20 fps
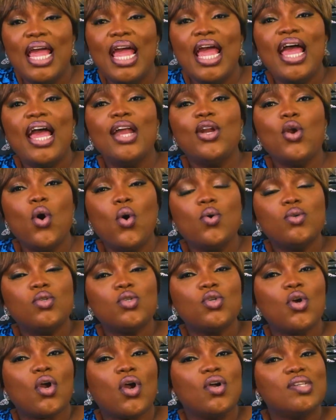and also
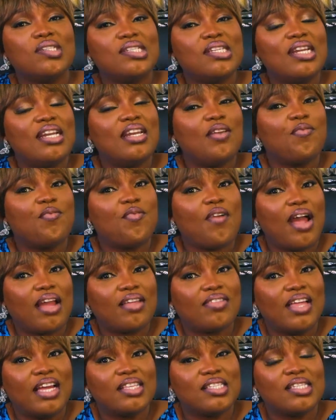consider the fact
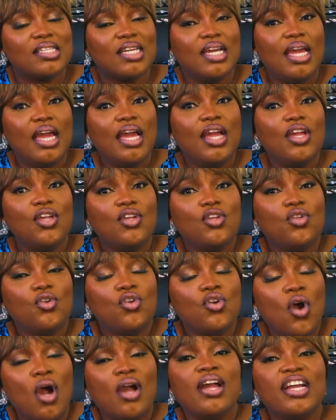that
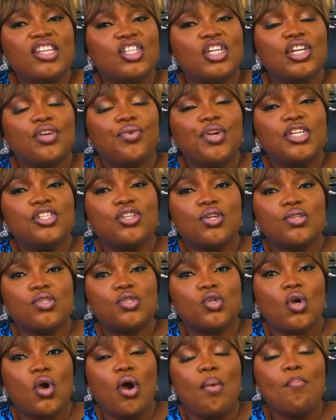younger generations to
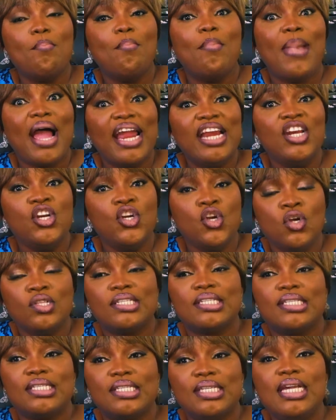come might not
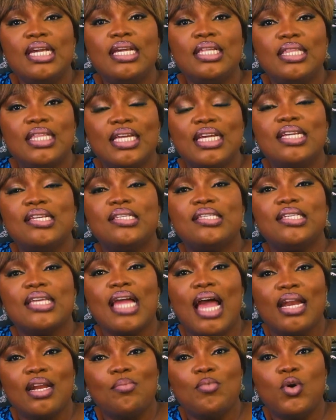see these
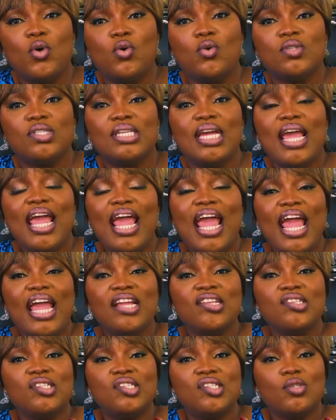animals
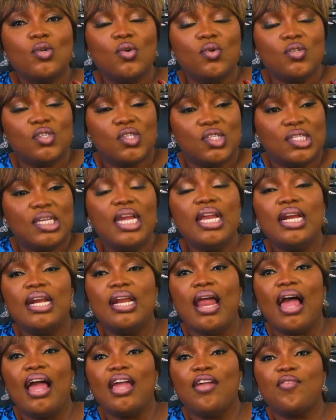and sea
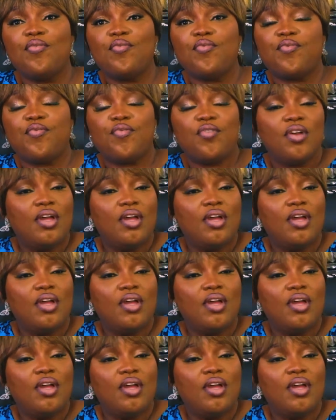life